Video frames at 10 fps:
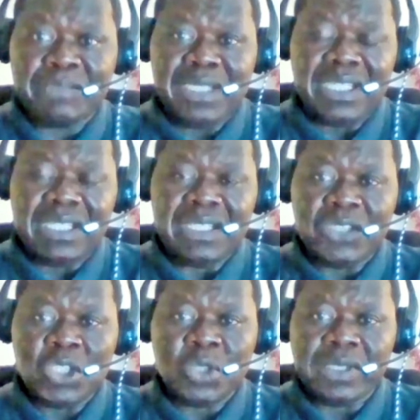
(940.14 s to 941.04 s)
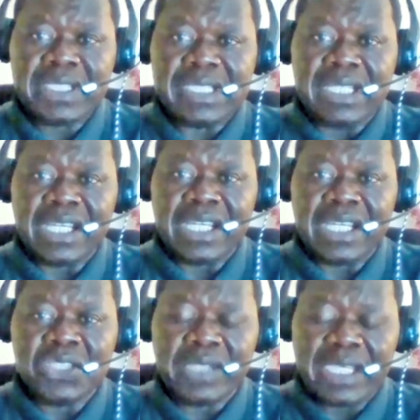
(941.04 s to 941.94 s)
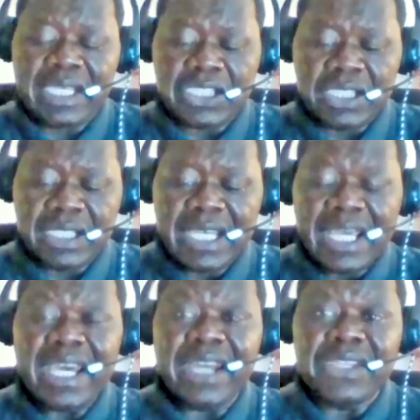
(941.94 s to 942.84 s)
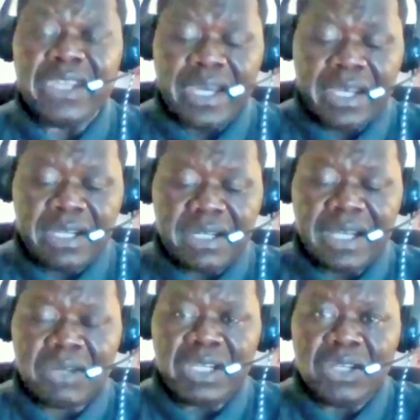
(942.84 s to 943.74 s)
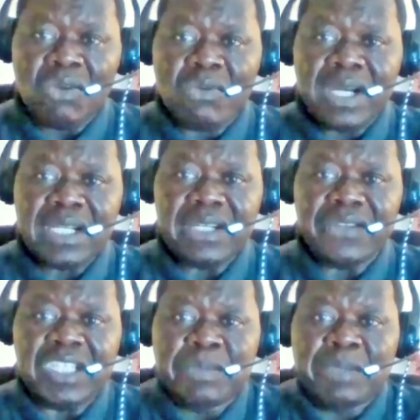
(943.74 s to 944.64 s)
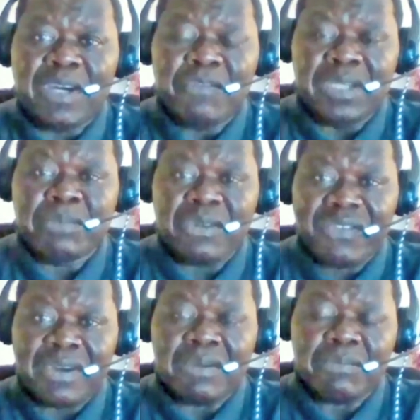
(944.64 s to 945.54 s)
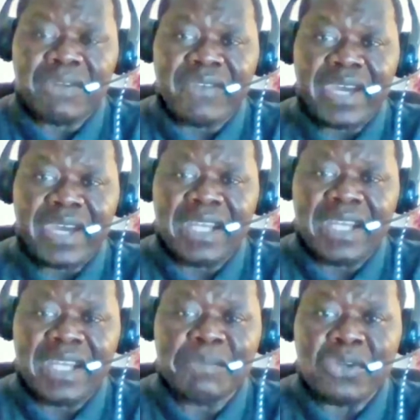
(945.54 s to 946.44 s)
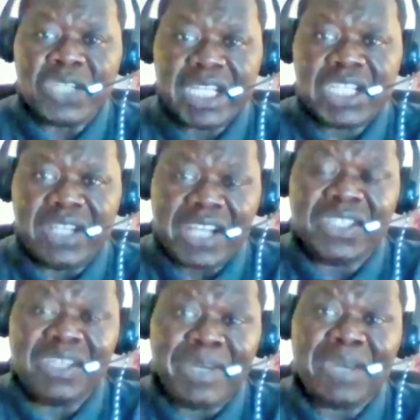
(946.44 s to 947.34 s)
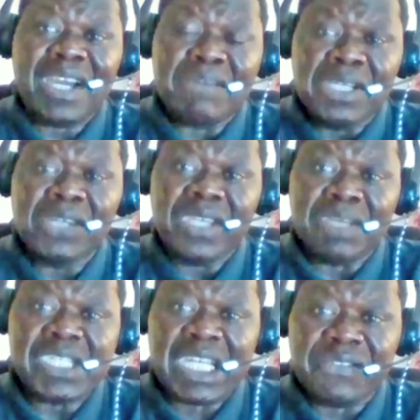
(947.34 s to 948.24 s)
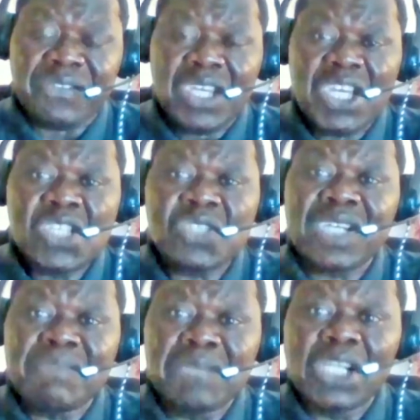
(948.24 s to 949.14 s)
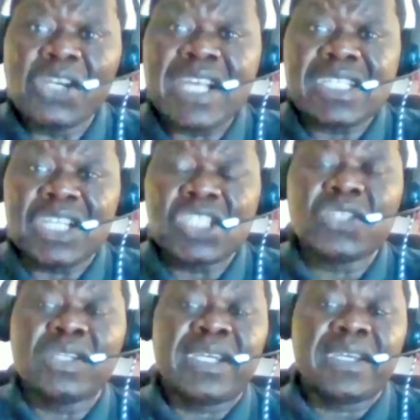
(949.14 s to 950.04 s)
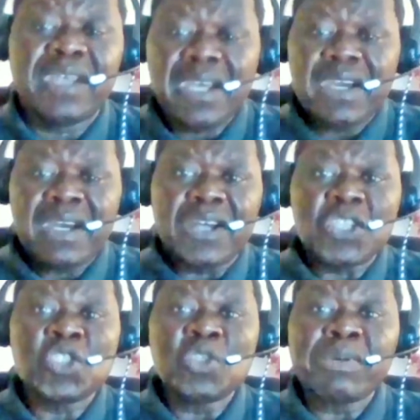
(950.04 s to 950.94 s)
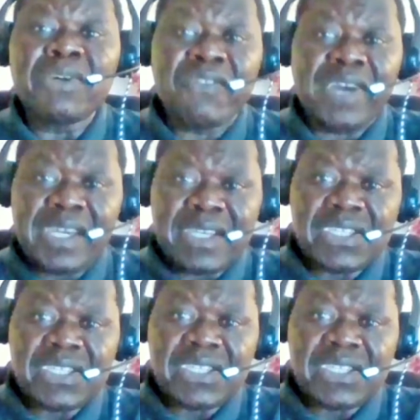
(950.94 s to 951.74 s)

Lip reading: individuals in Kajo-Keji. And you know what? These people have been provided protection actually by Camilo himself. So Camilo has actually supervised